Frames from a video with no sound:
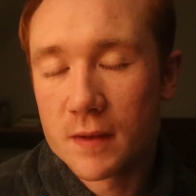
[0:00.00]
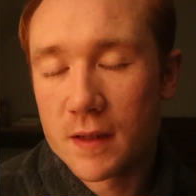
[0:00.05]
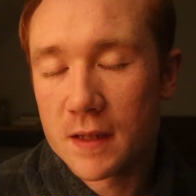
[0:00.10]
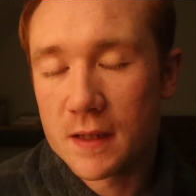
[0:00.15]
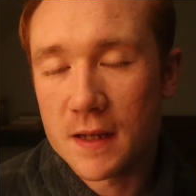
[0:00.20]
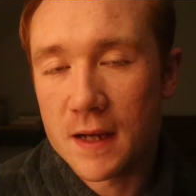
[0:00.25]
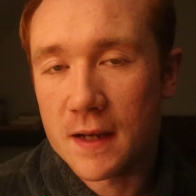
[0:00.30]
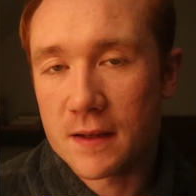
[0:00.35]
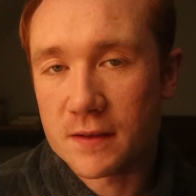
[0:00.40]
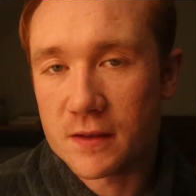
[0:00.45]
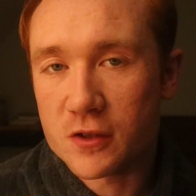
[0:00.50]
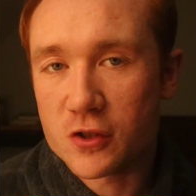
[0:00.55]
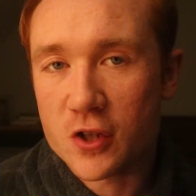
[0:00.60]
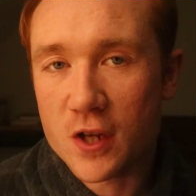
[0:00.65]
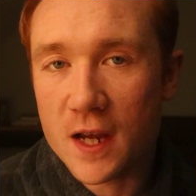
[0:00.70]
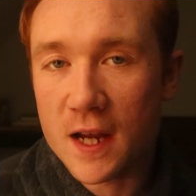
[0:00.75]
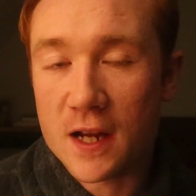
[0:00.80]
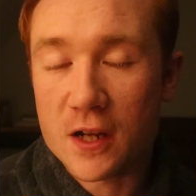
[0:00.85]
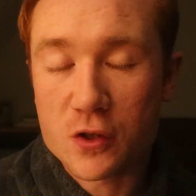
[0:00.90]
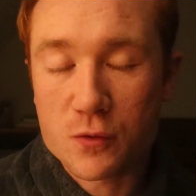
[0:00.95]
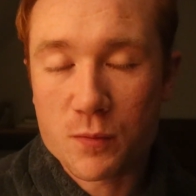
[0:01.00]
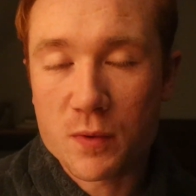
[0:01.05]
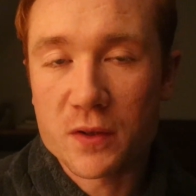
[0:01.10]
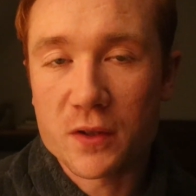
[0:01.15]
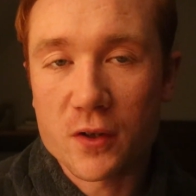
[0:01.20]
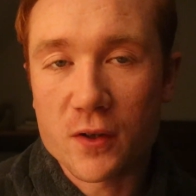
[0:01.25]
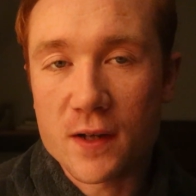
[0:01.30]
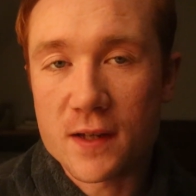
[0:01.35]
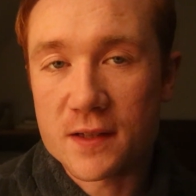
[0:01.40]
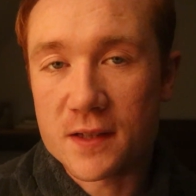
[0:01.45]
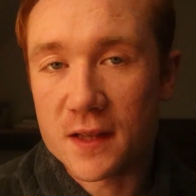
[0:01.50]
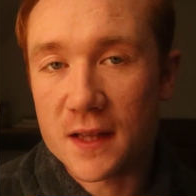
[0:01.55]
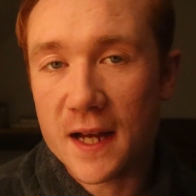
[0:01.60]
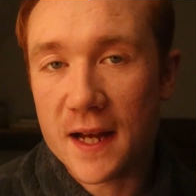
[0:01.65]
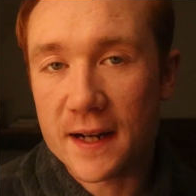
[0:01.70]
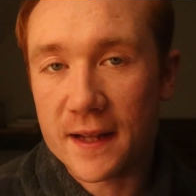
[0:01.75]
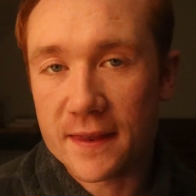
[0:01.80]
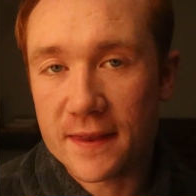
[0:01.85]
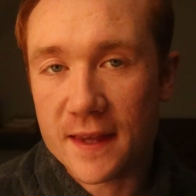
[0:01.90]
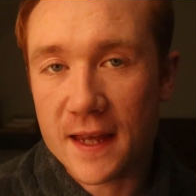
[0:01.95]
It hasn't changed, but there is a
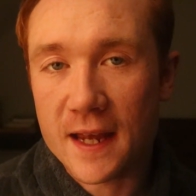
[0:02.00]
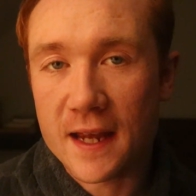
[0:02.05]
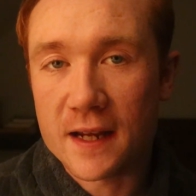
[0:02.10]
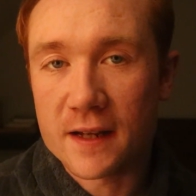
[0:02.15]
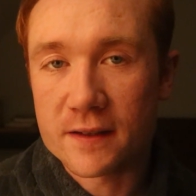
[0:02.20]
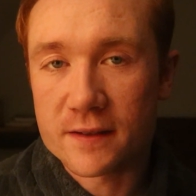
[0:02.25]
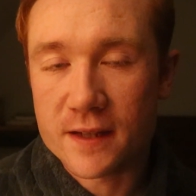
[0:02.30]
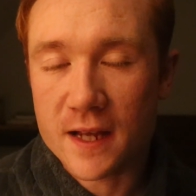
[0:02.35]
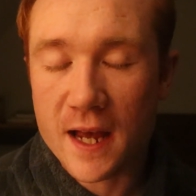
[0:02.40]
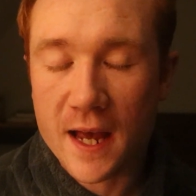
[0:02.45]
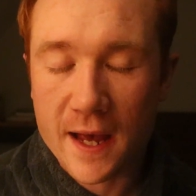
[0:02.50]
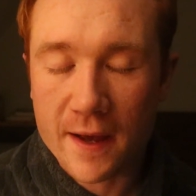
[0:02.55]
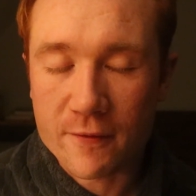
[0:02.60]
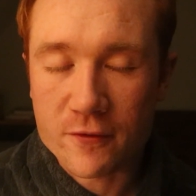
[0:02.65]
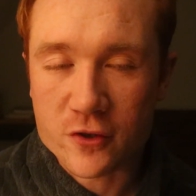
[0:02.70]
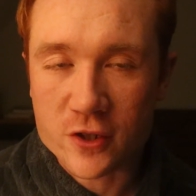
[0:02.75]
lot of things that have